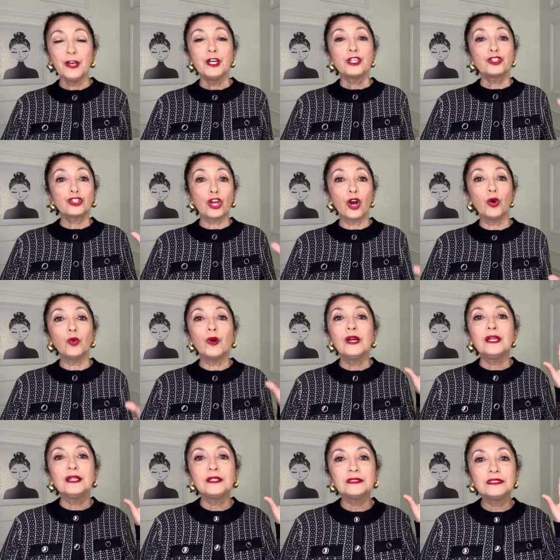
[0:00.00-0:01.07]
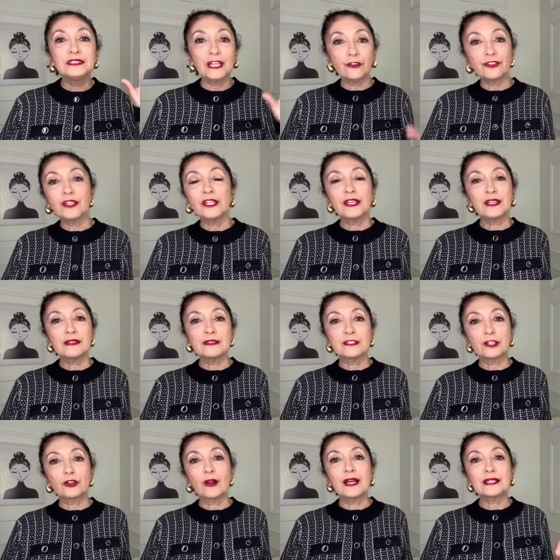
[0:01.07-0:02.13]
So definitely
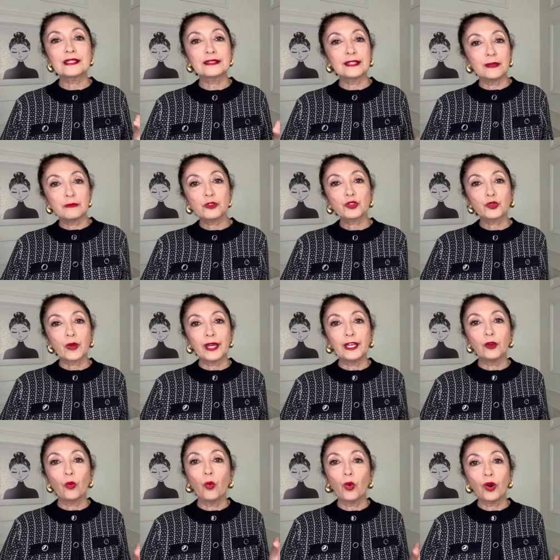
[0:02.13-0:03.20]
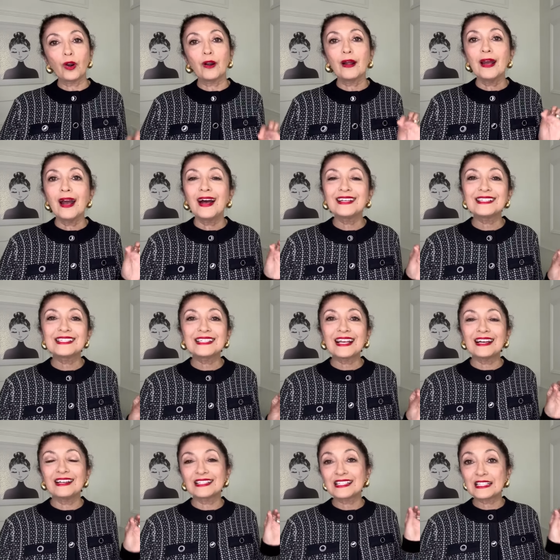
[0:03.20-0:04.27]
consider a slim straight or a,
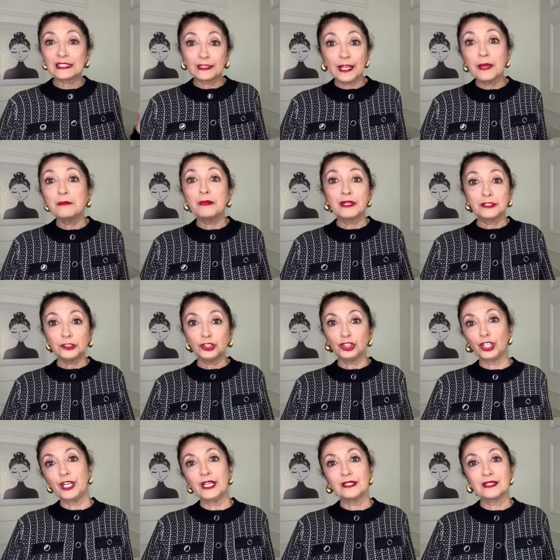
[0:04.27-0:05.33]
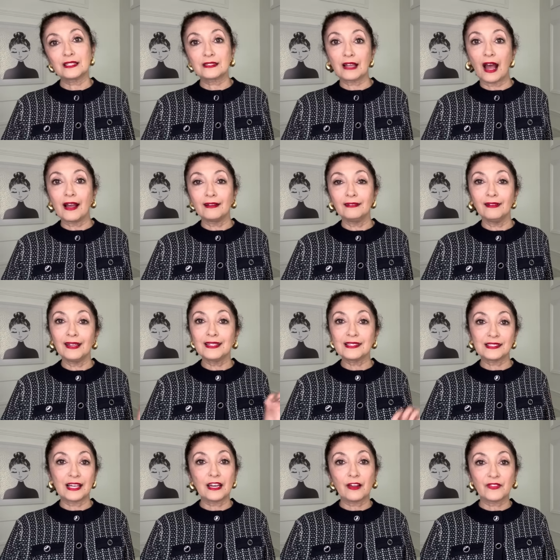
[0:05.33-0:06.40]
a slim jean style
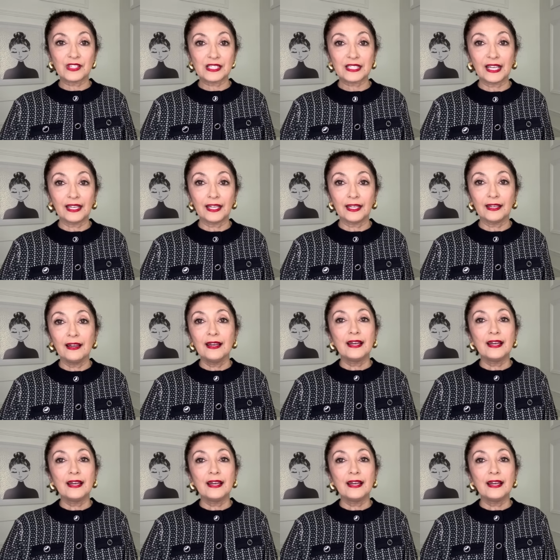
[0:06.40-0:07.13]
instead of a skinny.